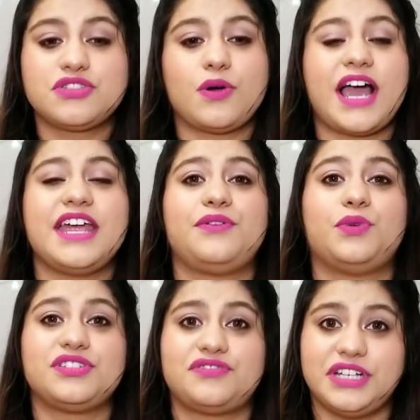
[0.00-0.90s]
So I
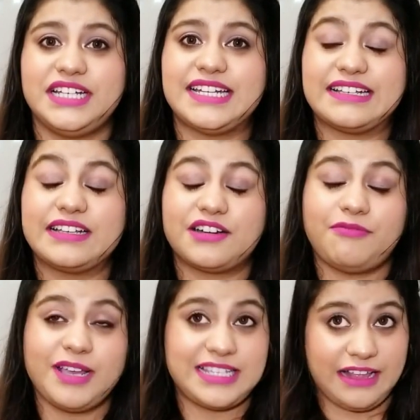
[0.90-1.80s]
was really taking care
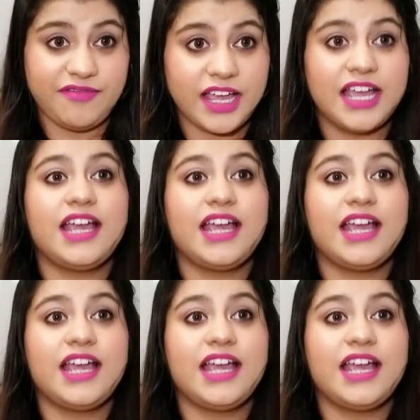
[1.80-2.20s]
of myself,